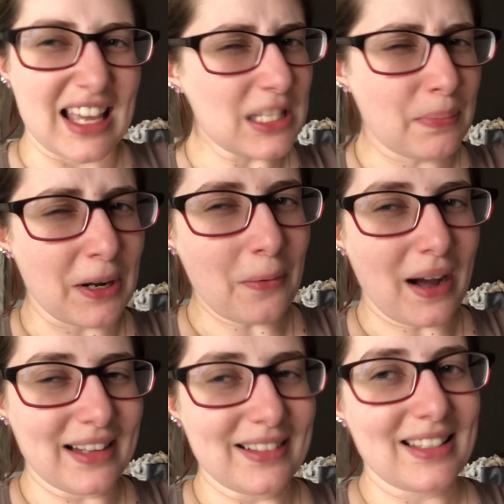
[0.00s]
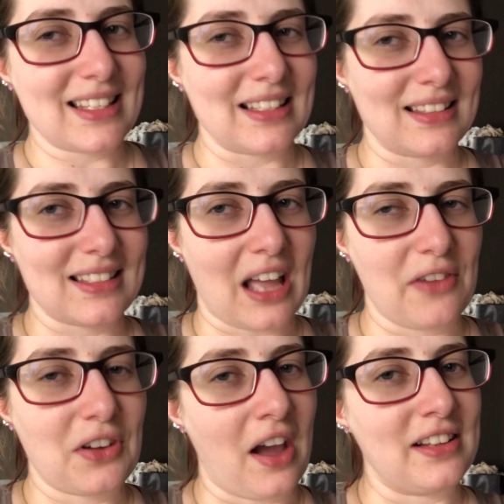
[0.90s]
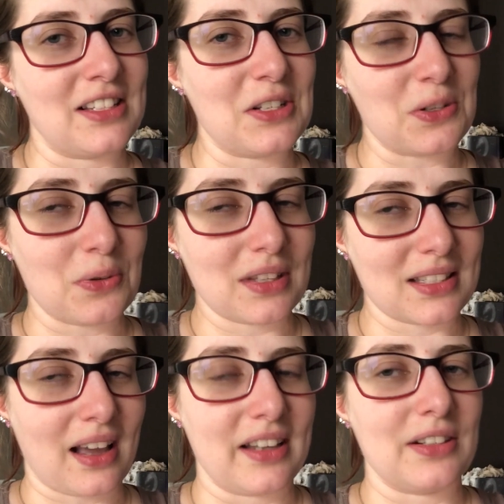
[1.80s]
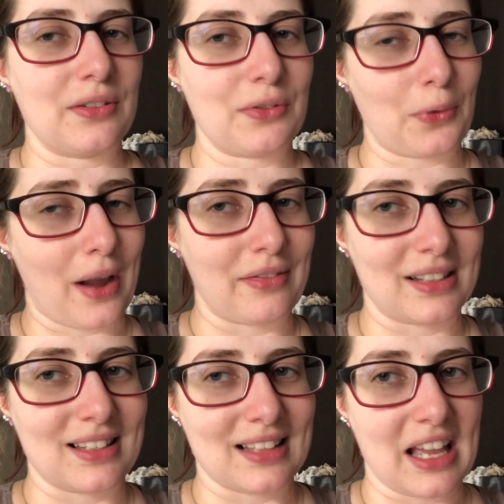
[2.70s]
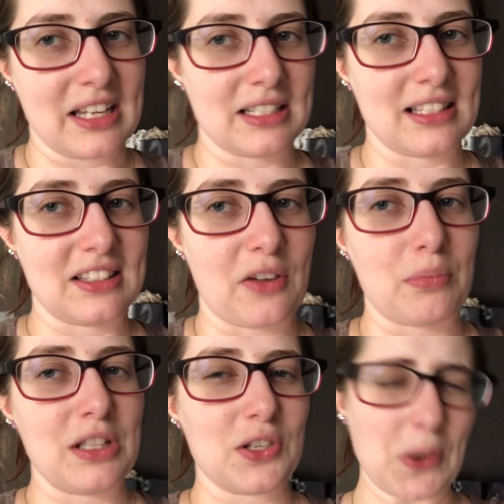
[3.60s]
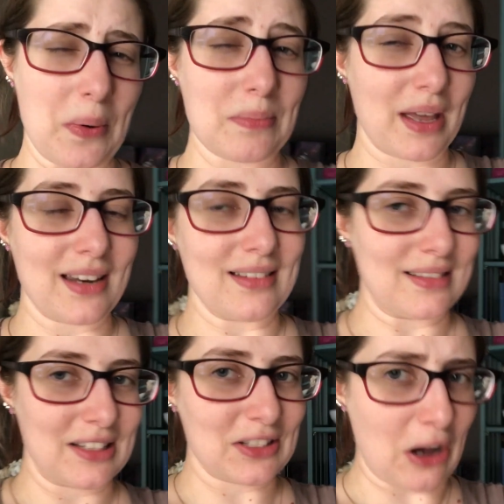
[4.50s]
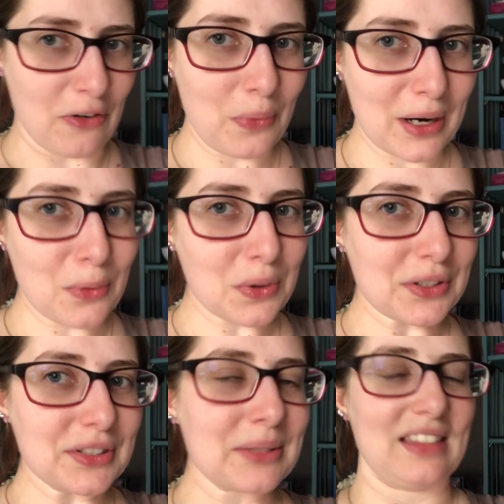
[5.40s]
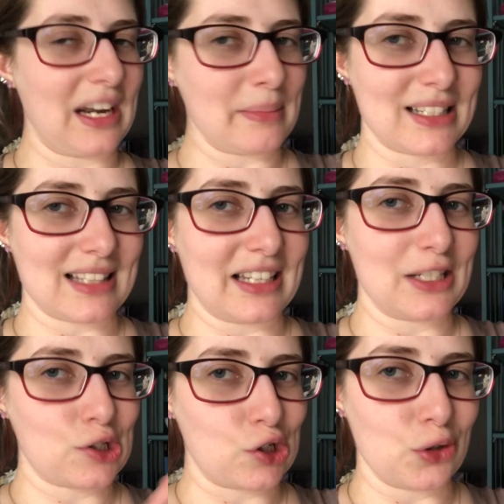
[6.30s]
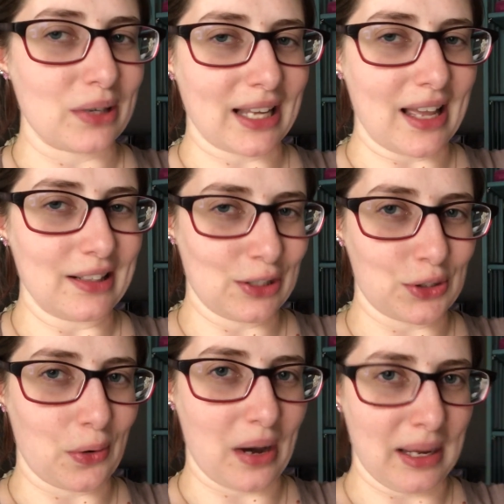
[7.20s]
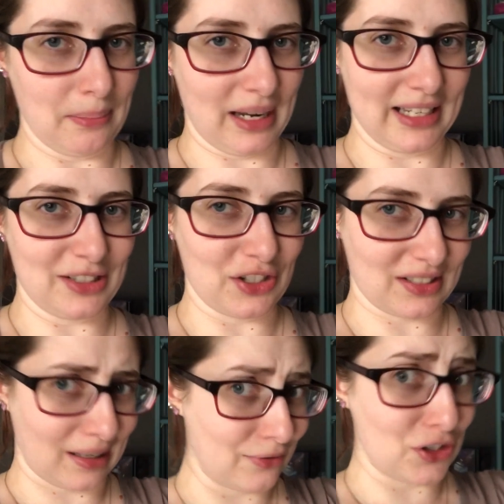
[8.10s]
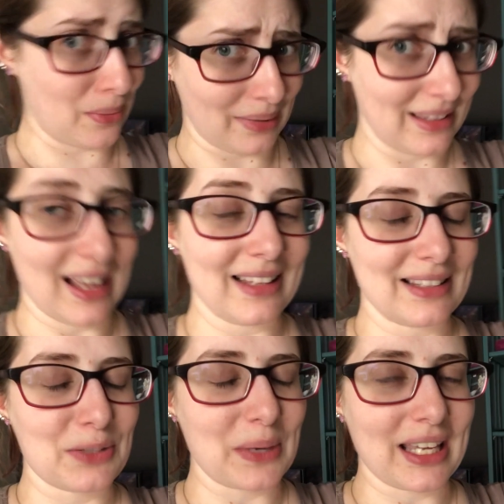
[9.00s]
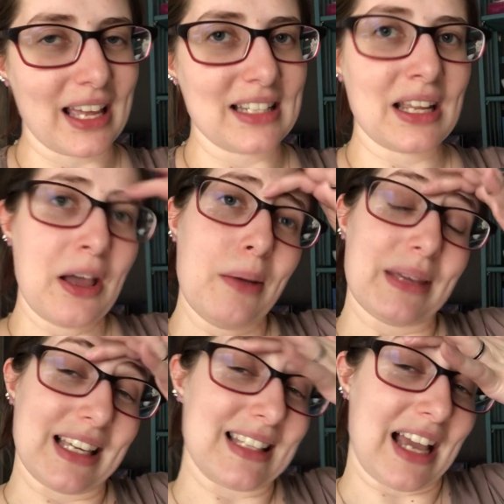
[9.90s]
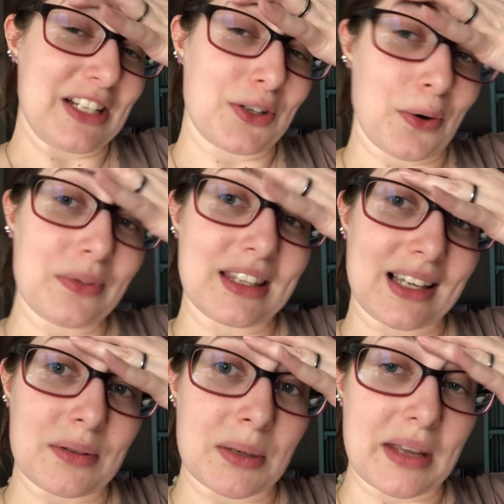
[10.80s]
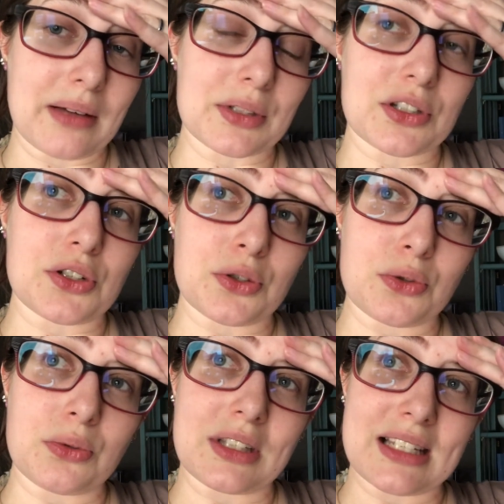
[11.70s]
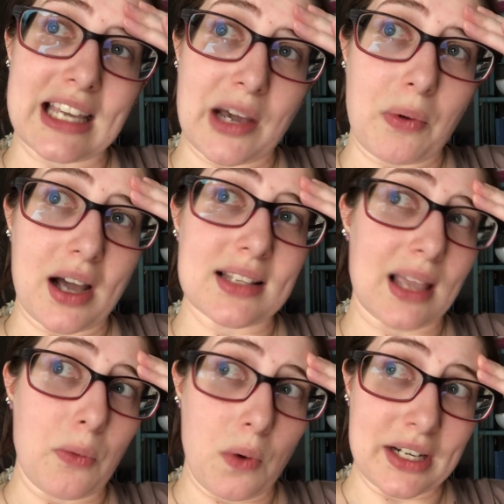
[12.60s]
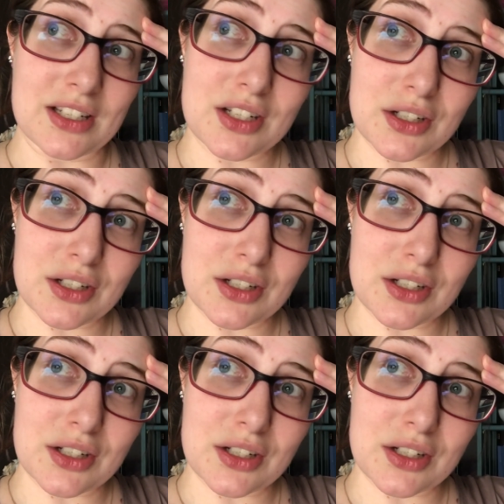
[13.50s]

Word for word: It's been a while since I've gotten to do this kind of graphic design since I've been so embedded in the software world that I'm excited to do it again. So I might just kind of jump in that this weekend because I don't think I'm gonna be able to do the DIYs I wanted to